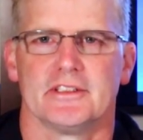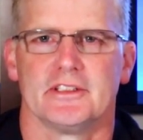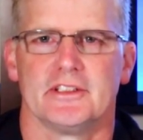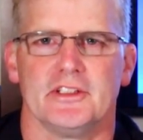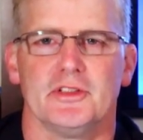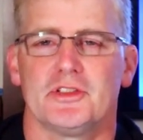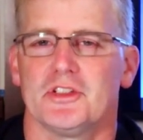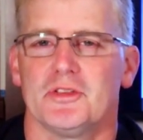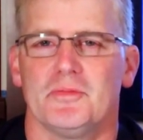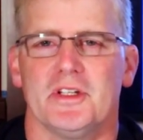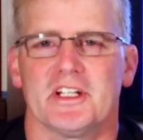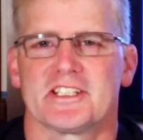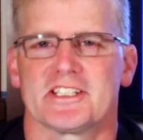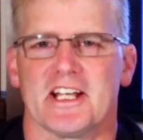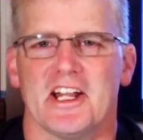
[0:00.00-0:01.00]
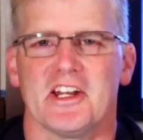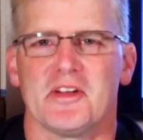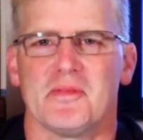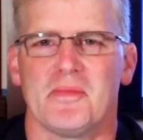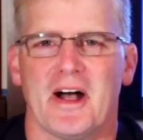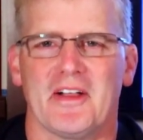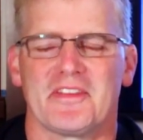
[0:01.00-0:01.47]
You should be excited
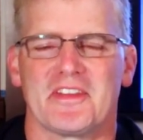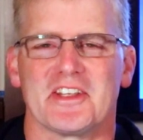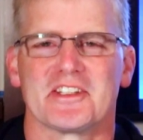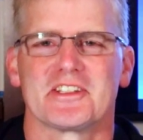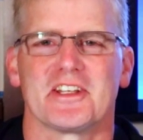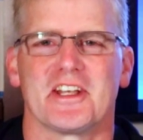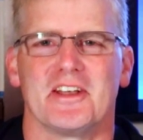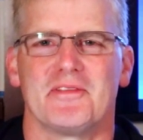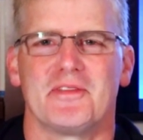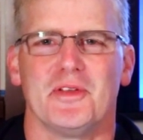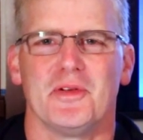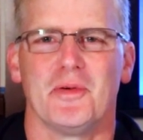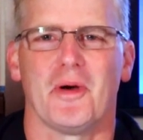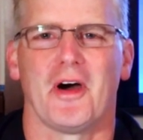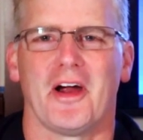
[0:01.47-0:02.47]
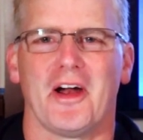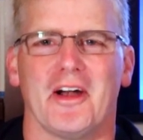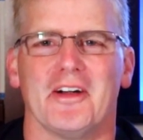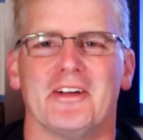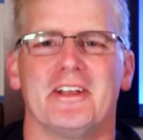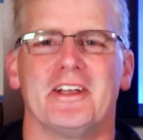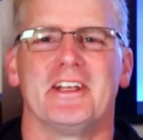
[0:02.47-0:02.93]
about this if you
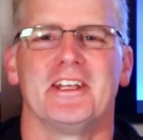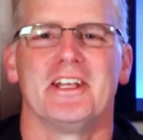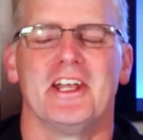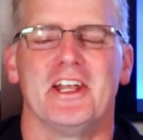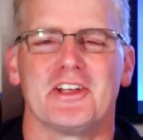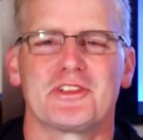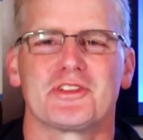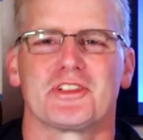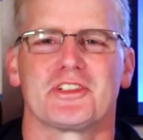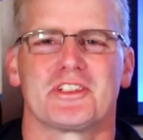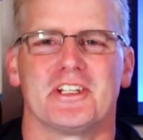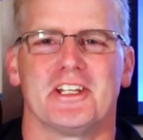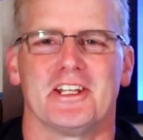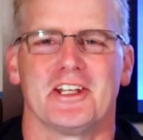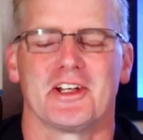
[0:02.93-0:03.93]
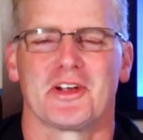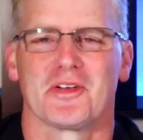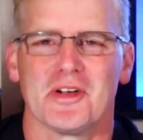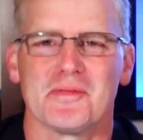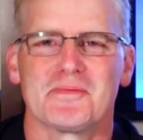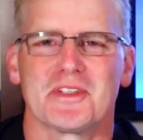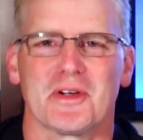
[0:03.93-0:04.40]
are interested in
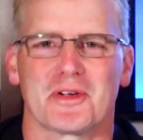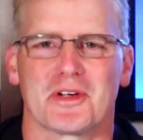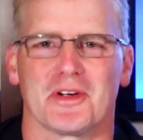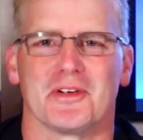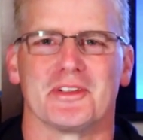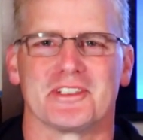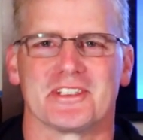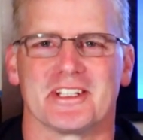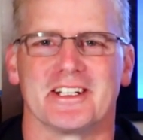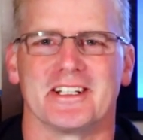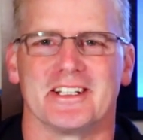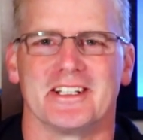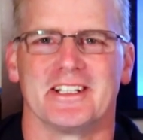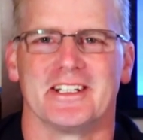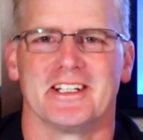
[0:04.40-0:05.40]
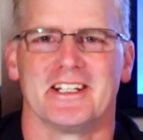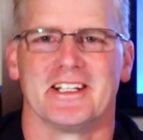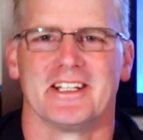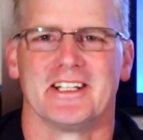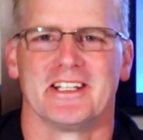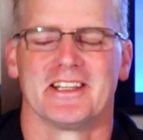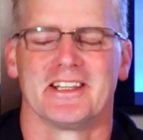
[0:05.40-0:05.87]
cryptocurrency.
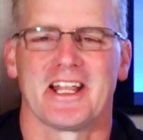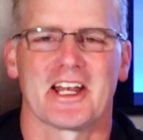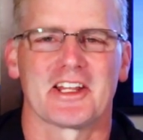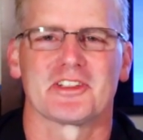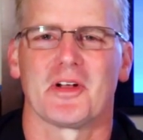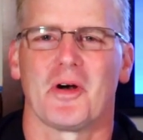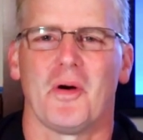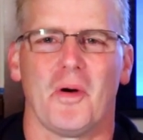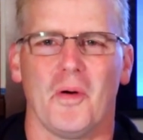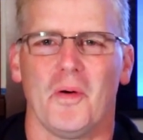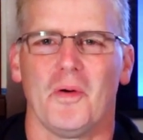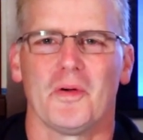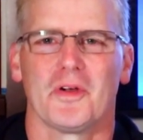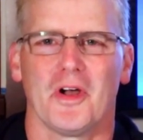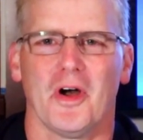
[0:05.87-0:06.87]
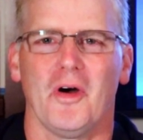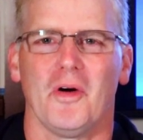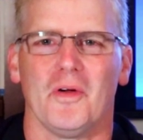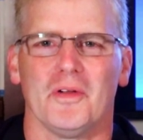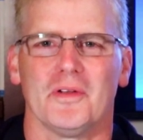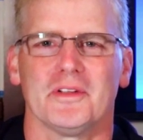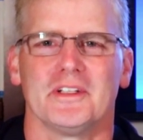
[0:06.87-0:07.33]
That is the whole
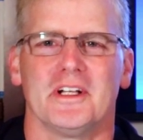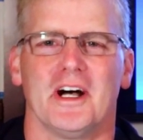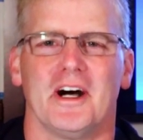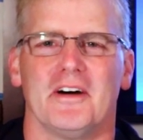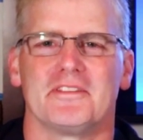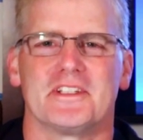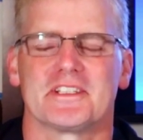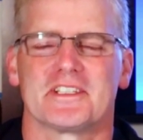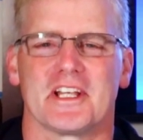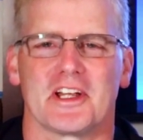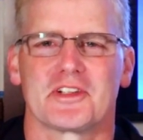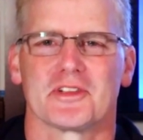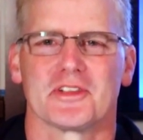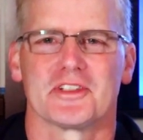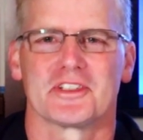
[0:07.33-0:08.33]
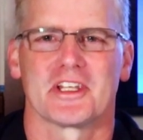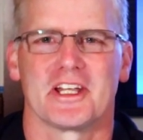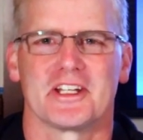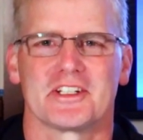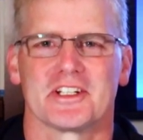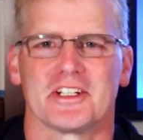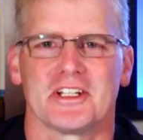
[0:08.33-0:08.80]
goal of
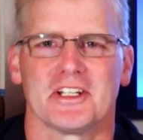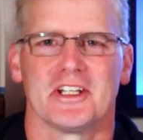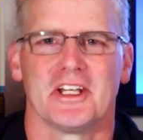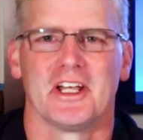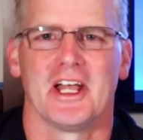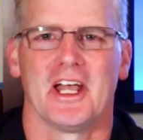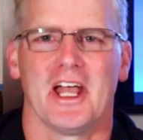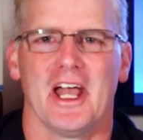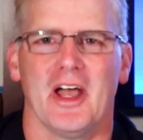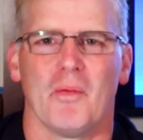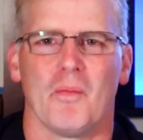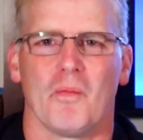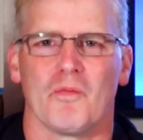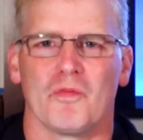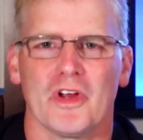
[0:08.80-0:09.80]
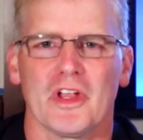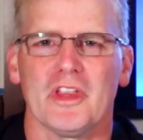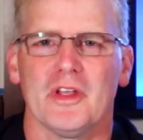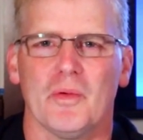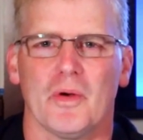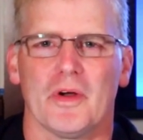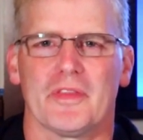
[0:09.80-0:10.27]
decentralization and really
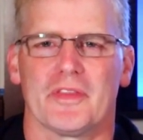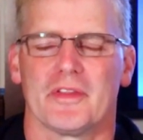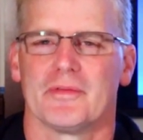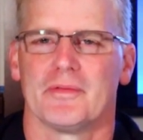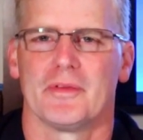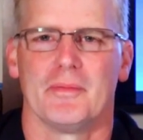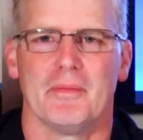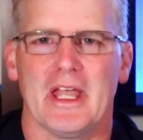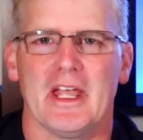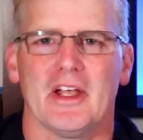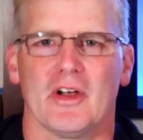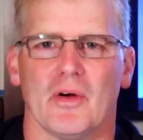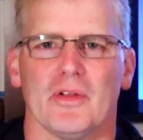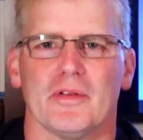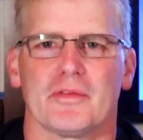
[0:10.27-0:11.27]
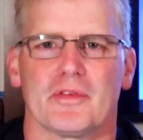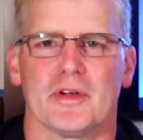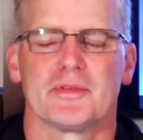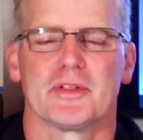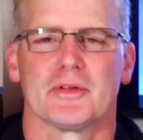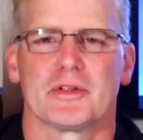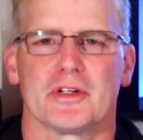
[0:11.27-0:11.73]
what the, the main goal of
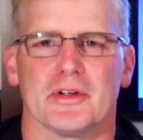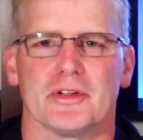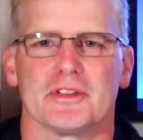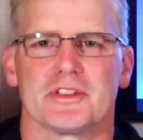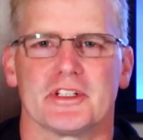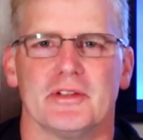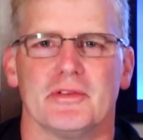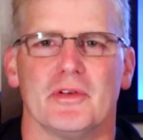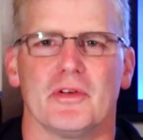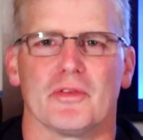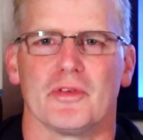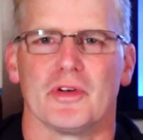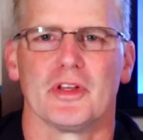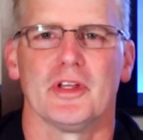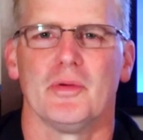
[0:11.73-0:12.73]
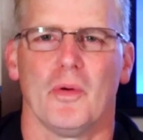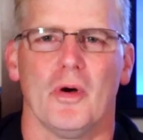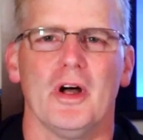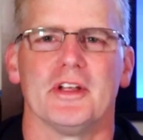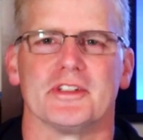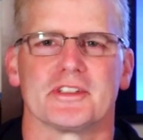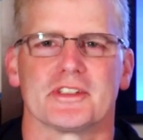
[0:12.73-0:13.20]
cryptocurrency really
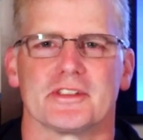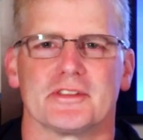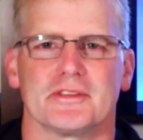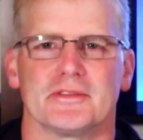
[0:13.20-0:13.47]
was.